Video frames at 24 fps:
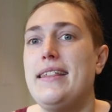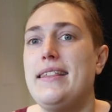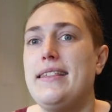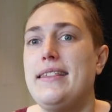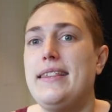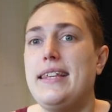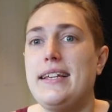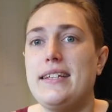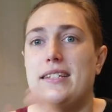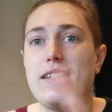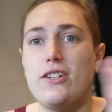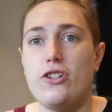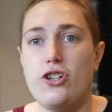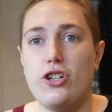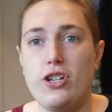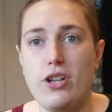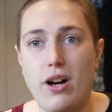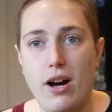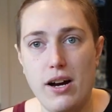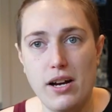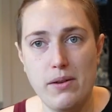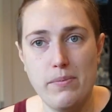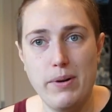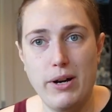things that she
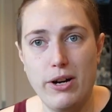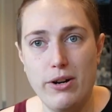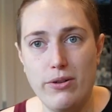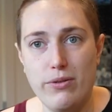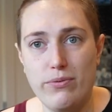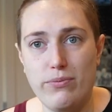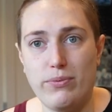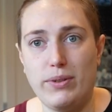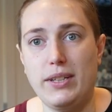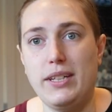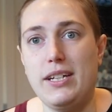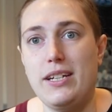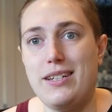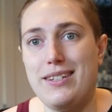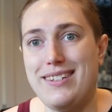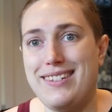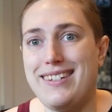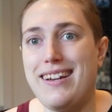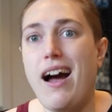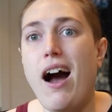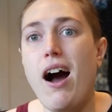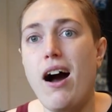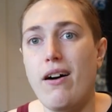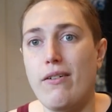talks about really
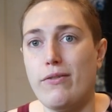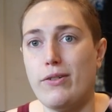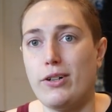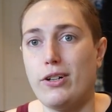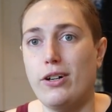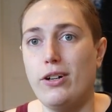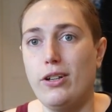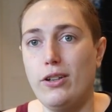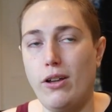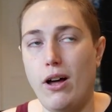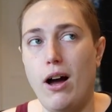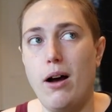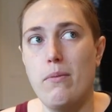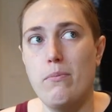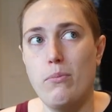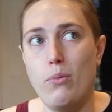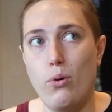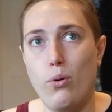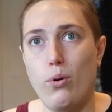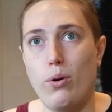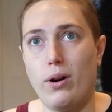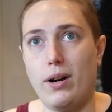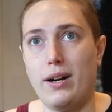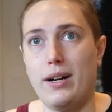cover a lot
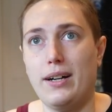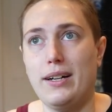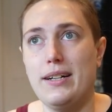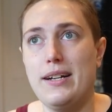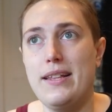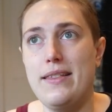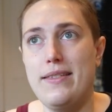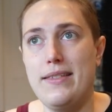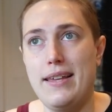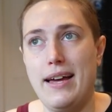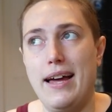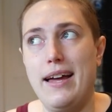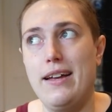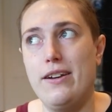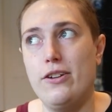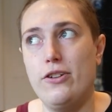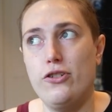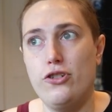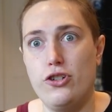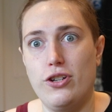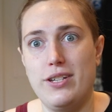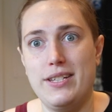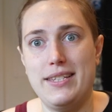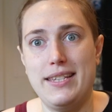more
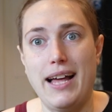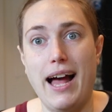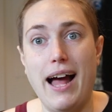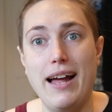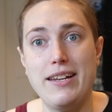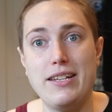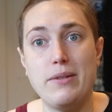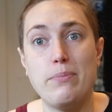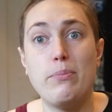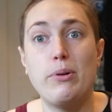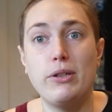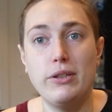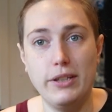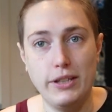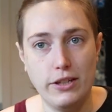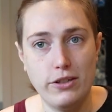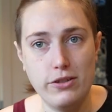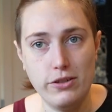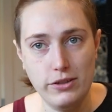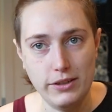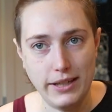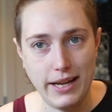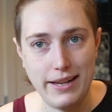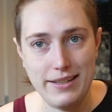than just that
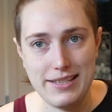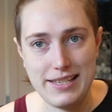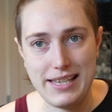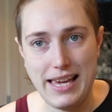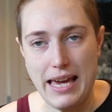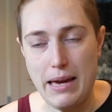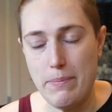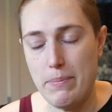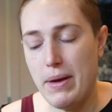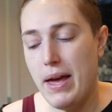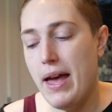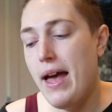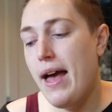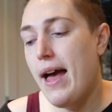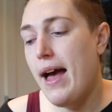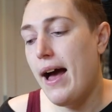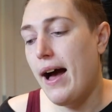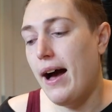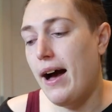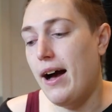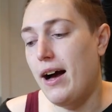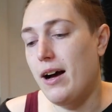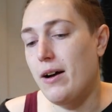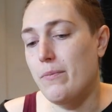political landscape.
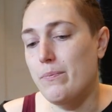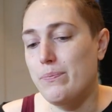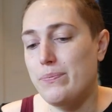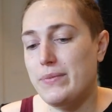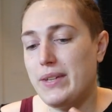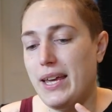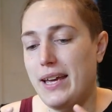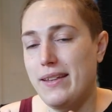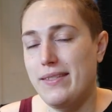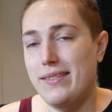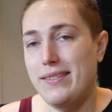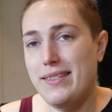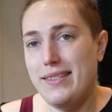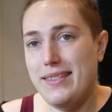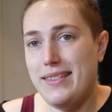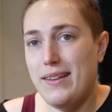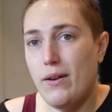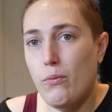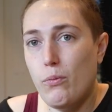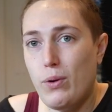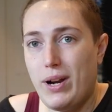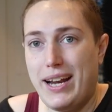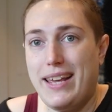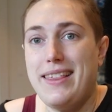And
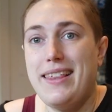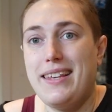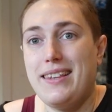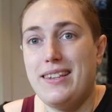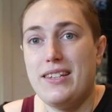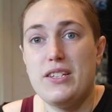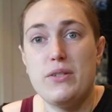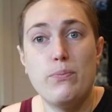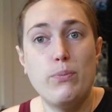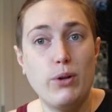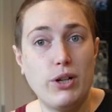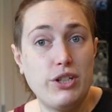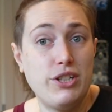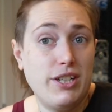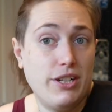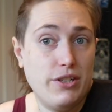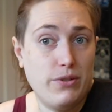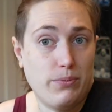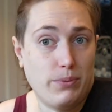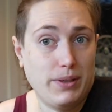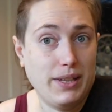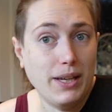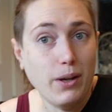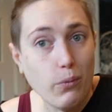what I think this book
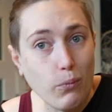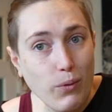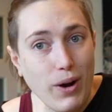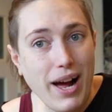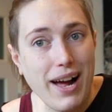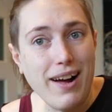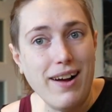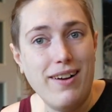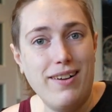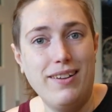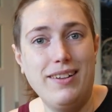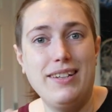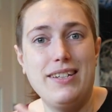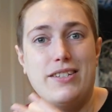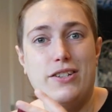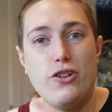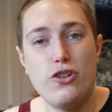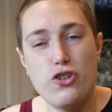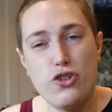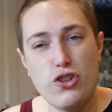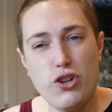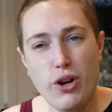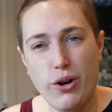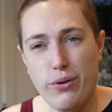does really well is
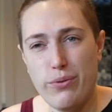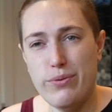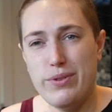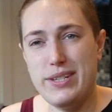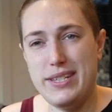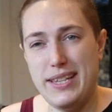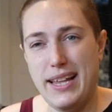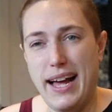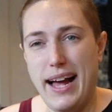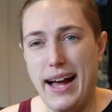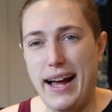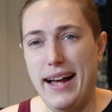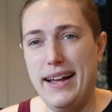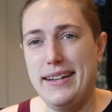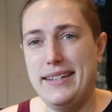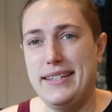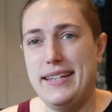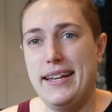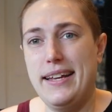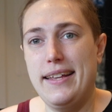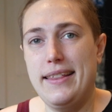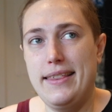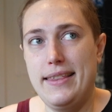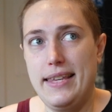it shows
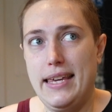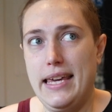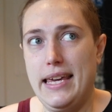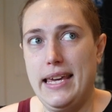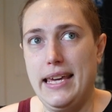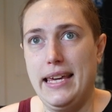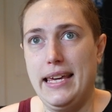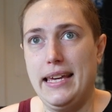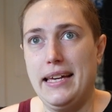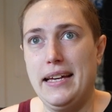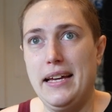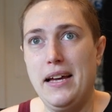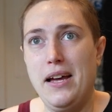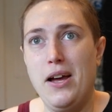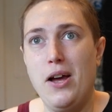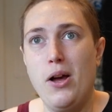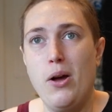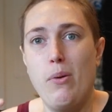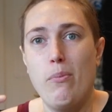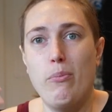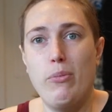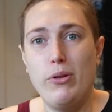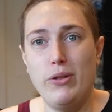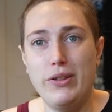that the
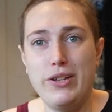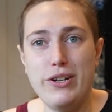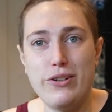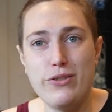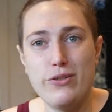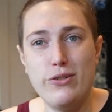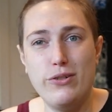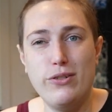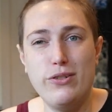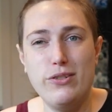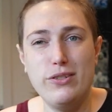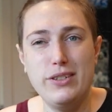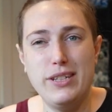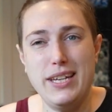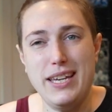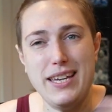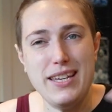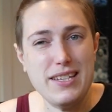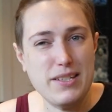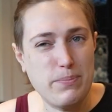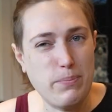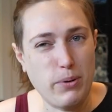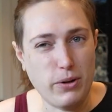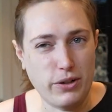political
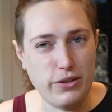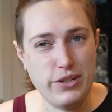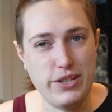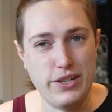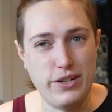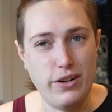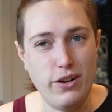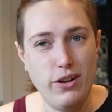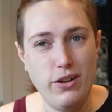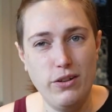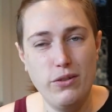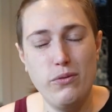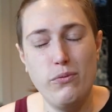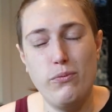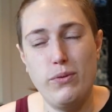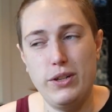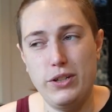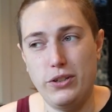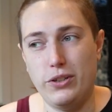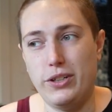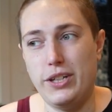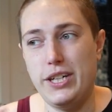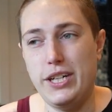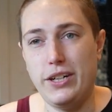is personal.
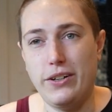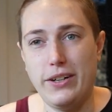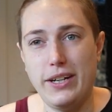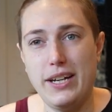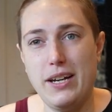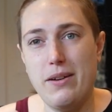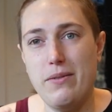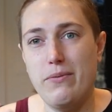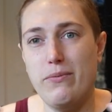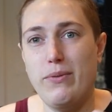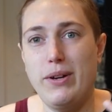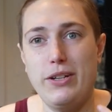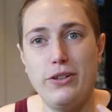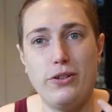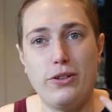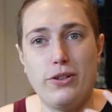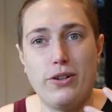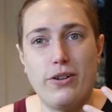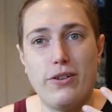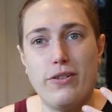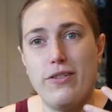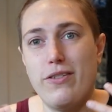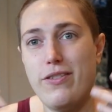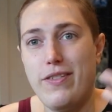When you're hearing it, when
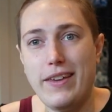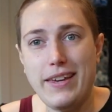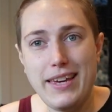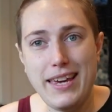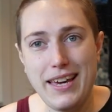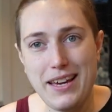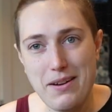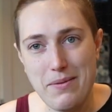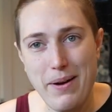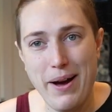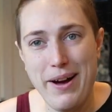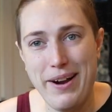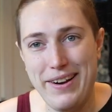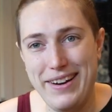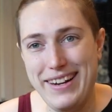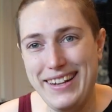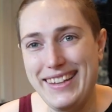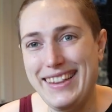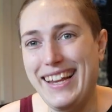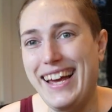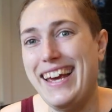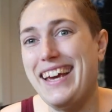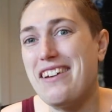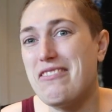you're thinking about
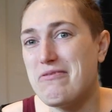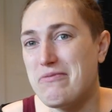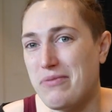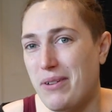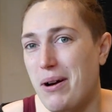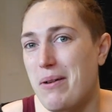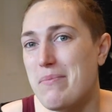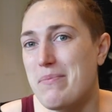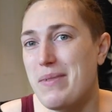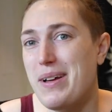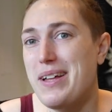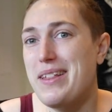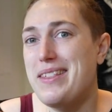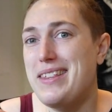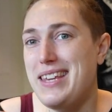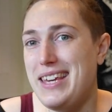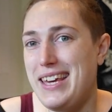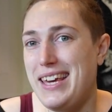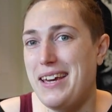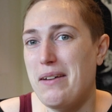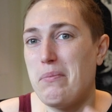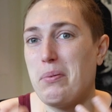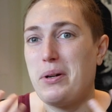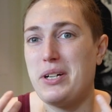it from
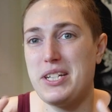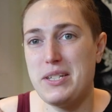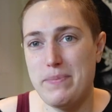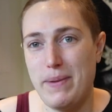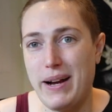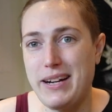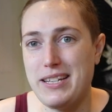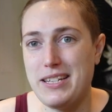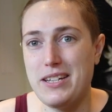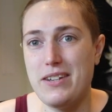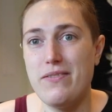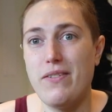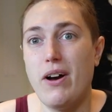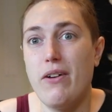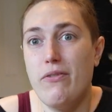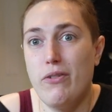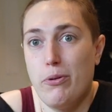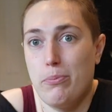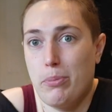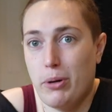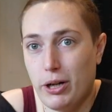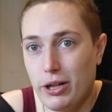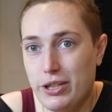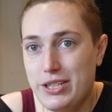the perspective of
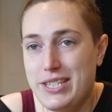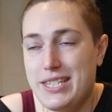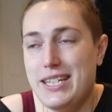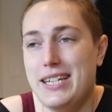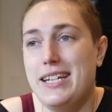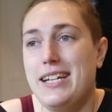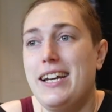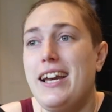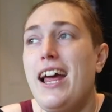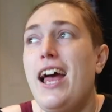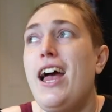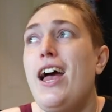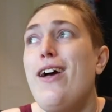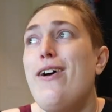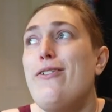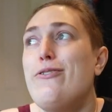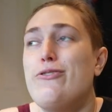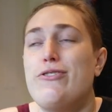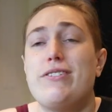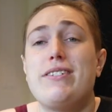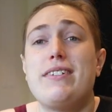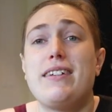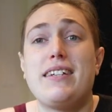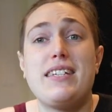a person
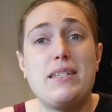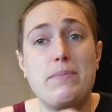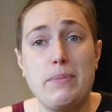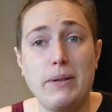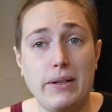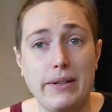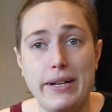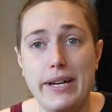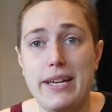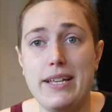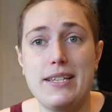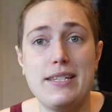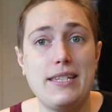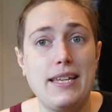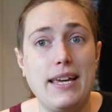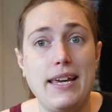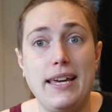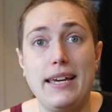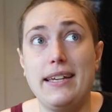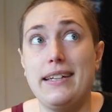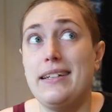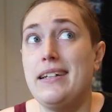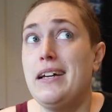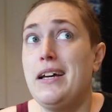just
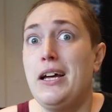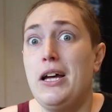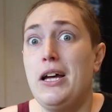experiencing